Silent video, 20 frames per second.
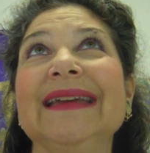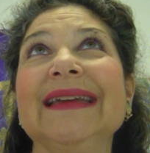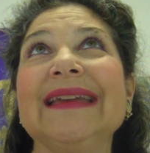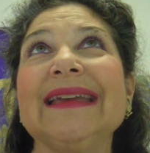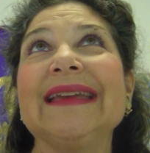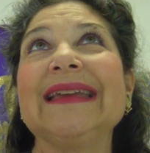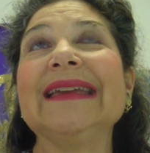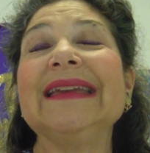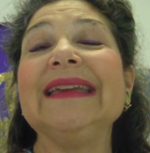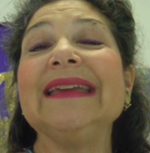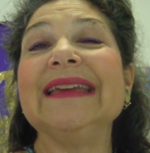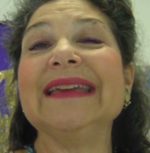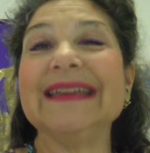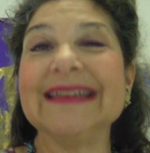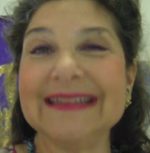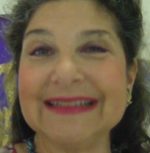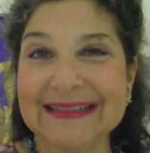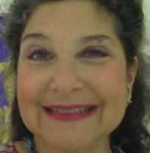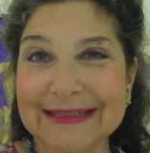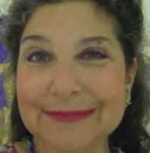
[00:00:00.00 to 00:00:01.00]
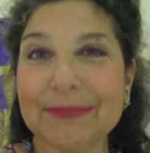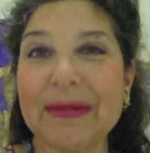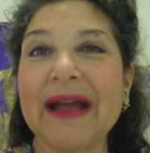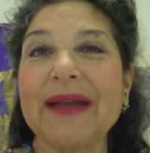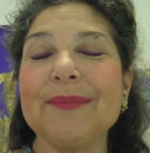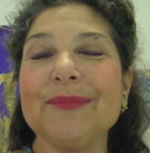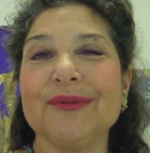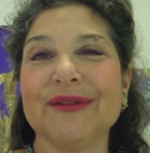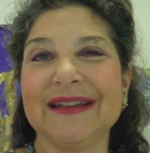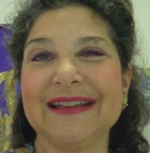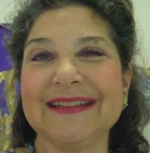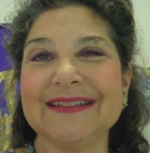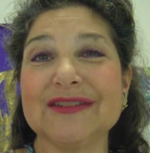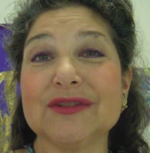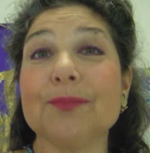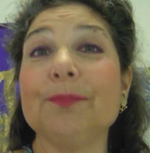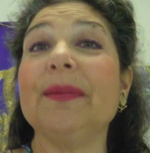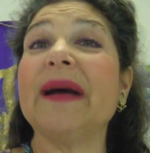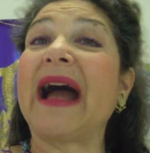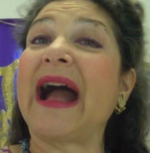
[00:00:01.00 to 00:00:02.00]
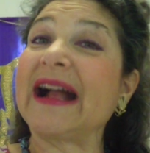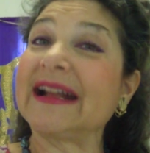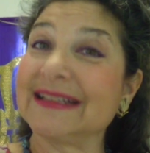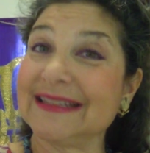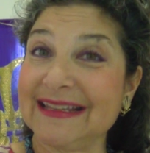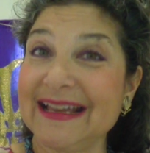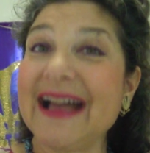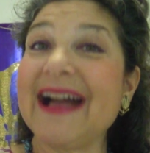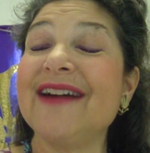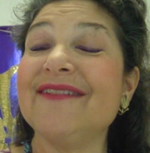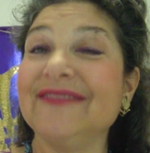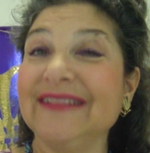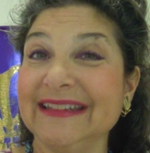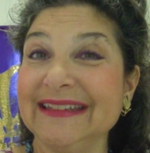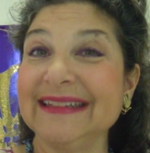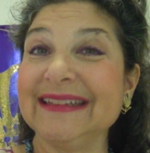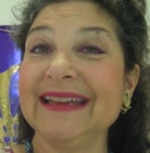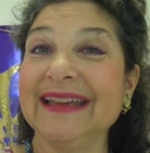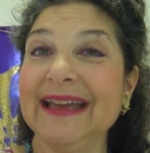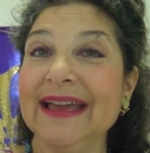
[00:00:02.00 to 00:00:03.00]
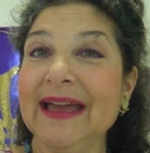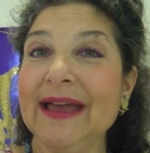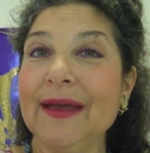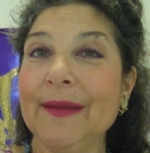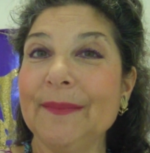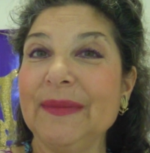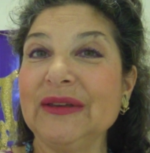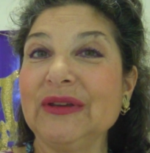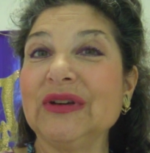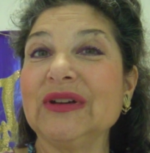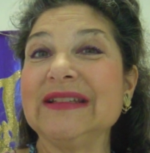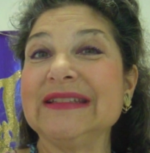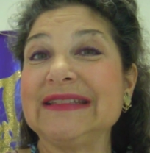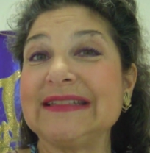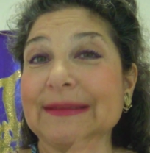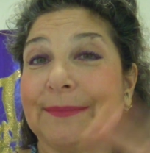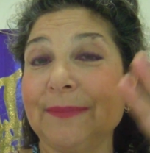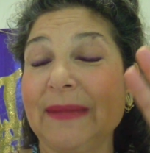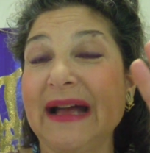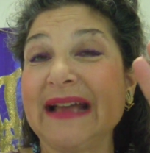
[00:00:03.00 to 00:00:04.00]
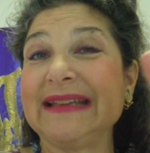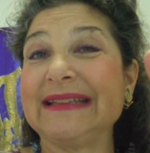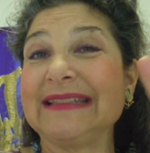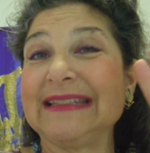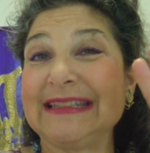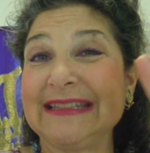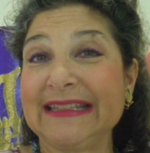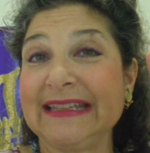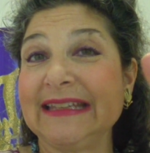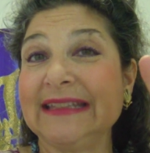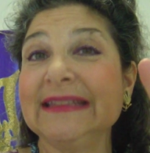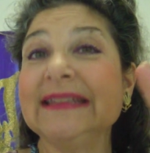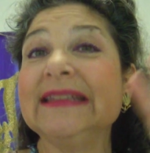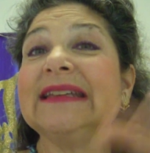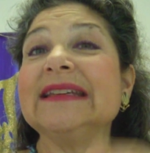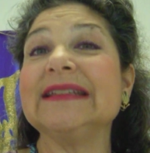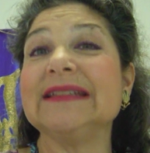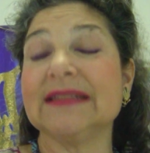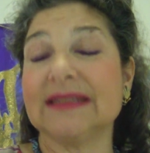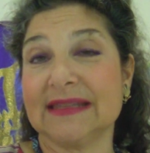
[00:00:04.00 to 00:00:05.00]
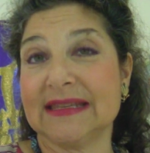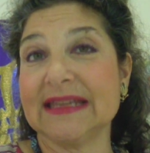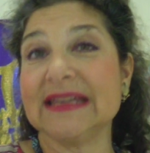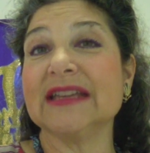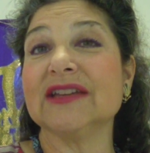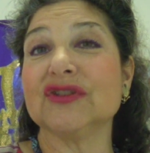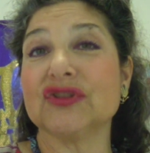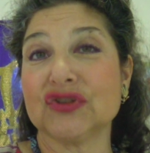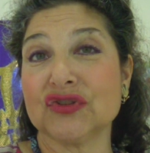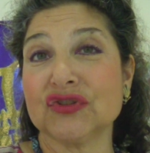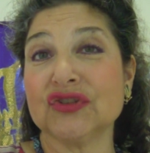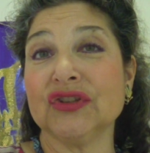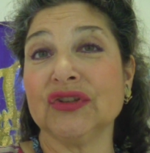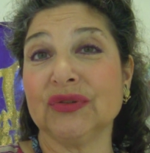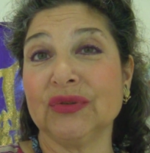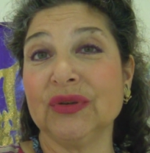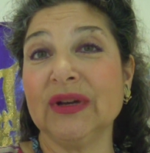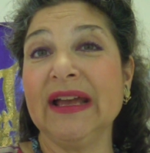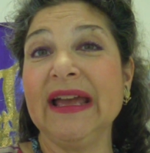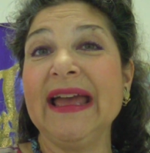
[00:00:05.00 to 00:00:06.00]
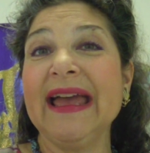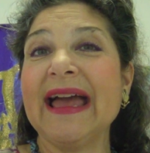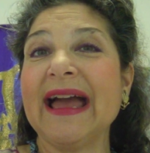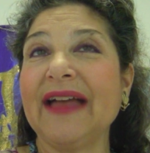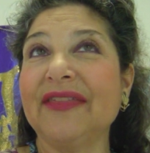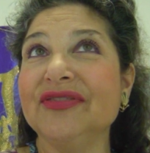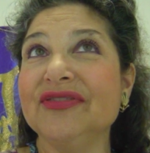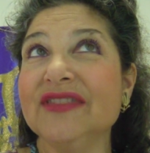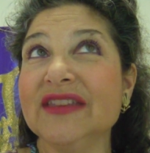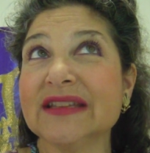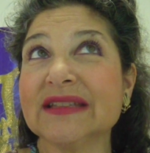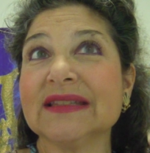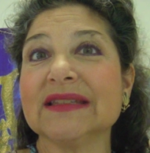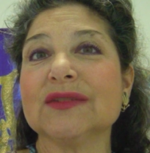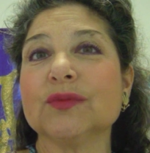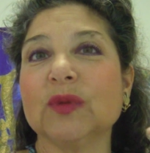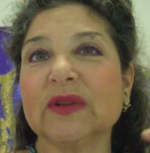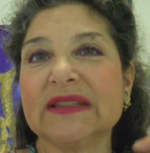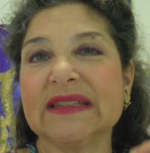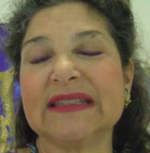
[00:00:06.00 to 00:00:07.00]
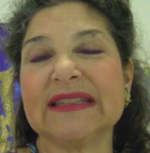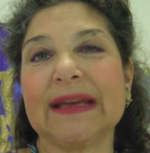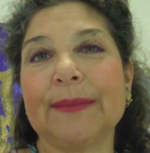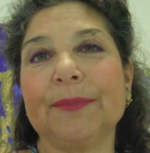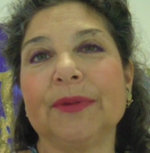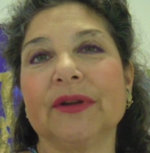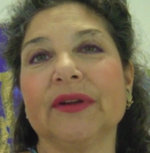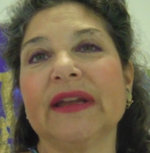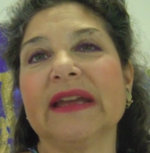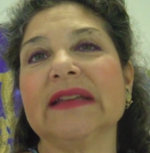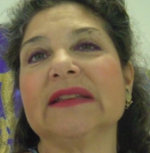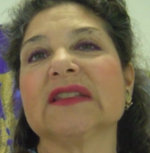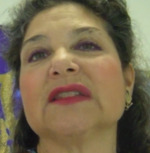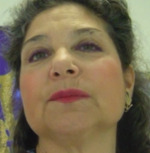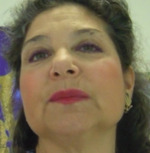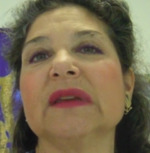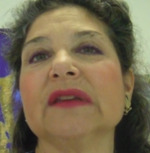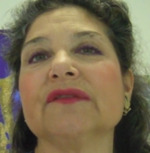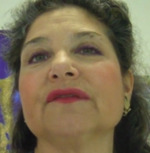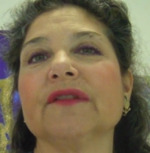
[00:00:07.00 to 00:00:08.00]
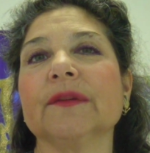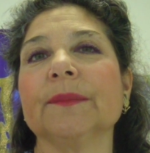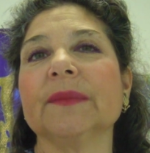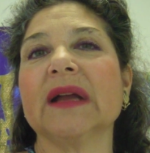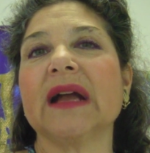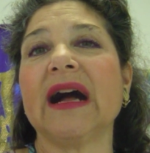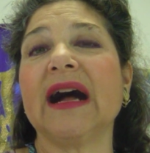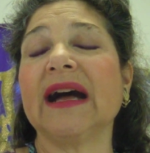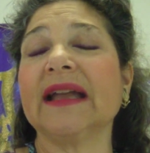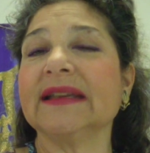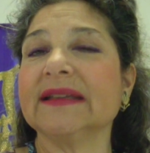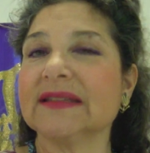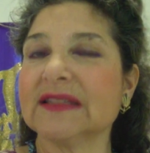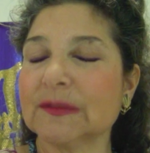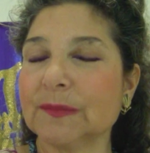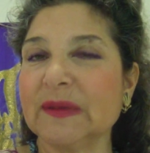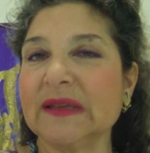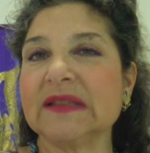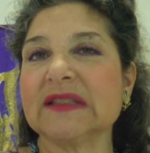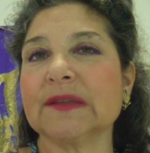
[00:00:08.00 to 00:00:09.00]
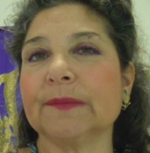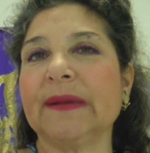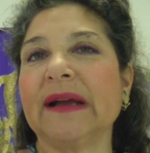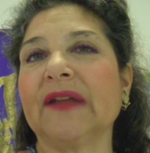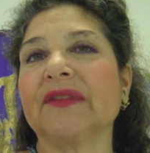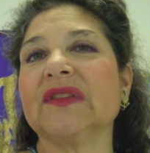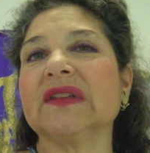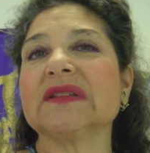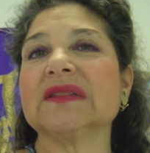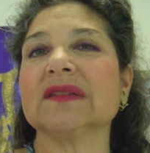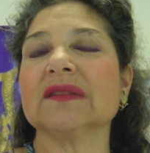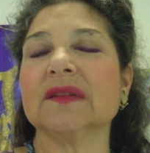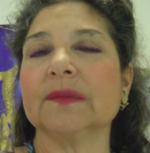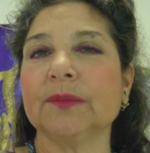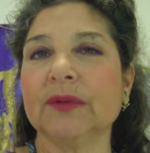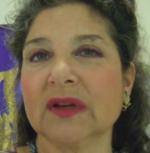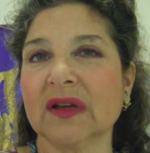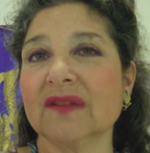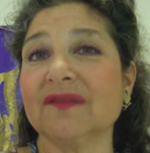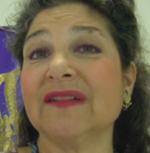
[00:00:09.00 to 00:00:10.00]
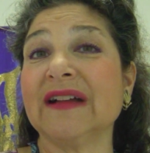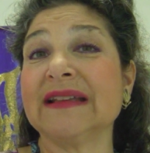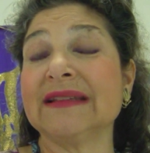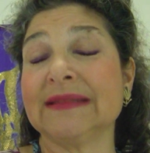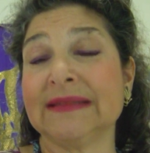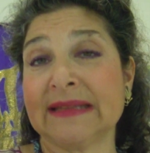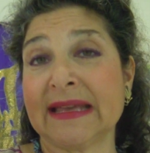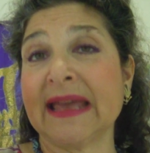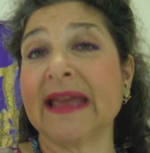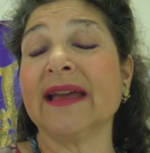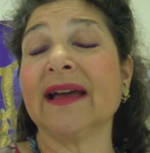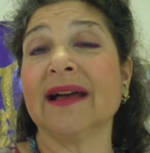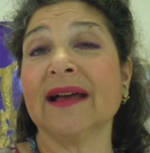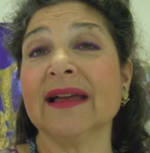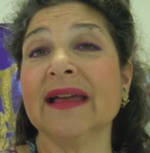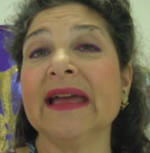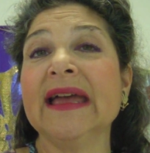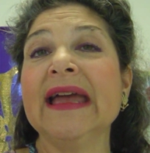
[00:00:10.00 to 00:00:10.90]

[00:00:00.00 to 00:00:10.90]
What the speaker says: He is my bridge back to heaven, because my sin is the issue, and this is what separates me from God. It speaks about this in the book of Isaiah.